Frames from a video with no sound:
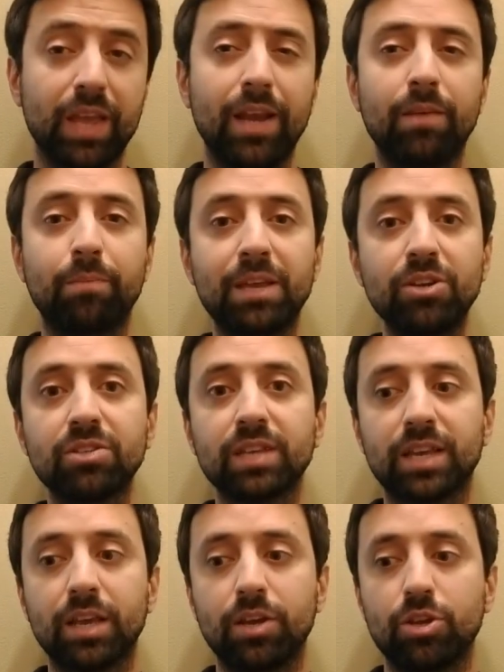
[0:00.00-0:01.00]
it appears
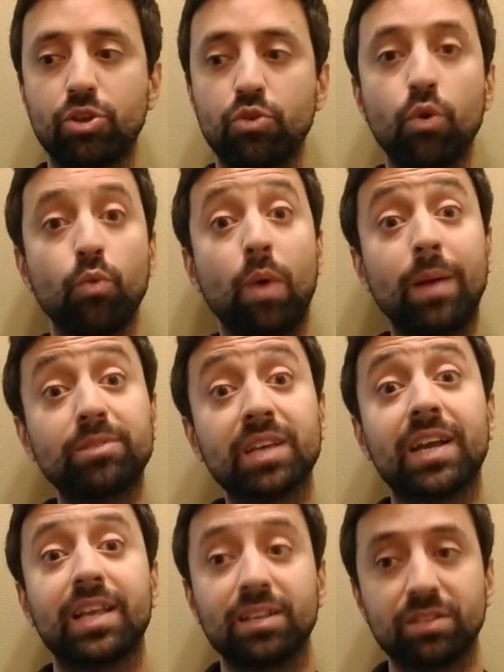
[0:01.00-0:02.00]
like your
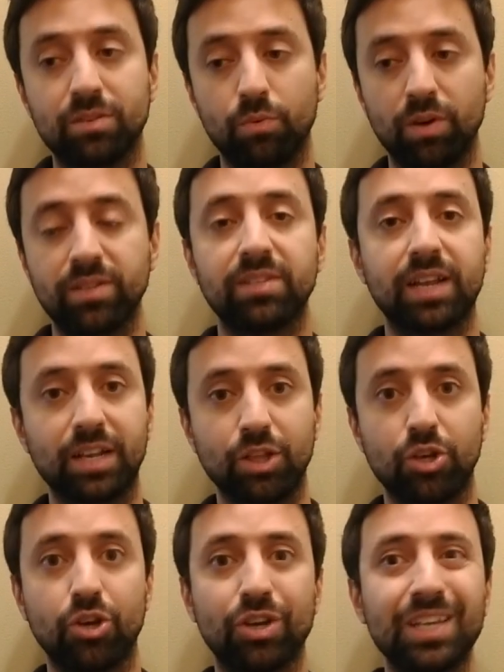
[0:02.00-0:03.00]
website is the one
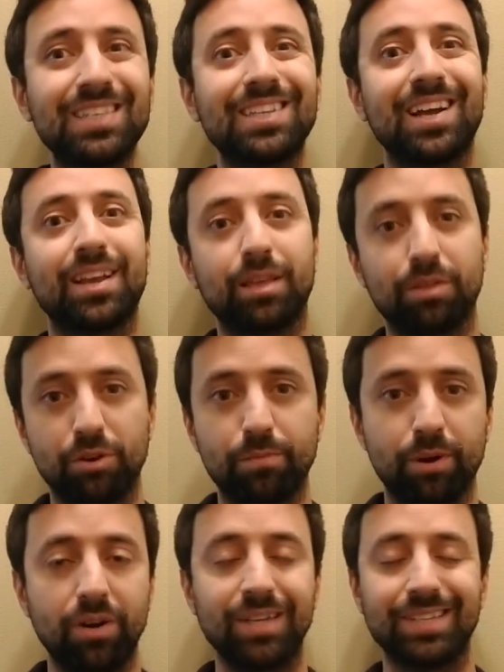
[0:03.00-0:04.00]
setting the cookies, not a
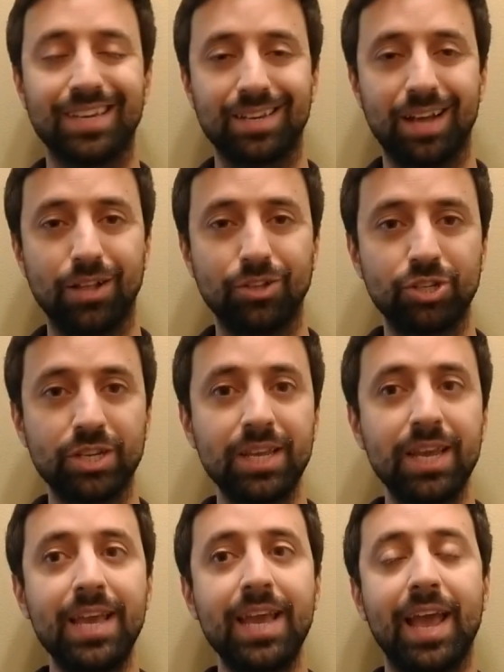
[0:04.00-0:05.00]
third-party technology.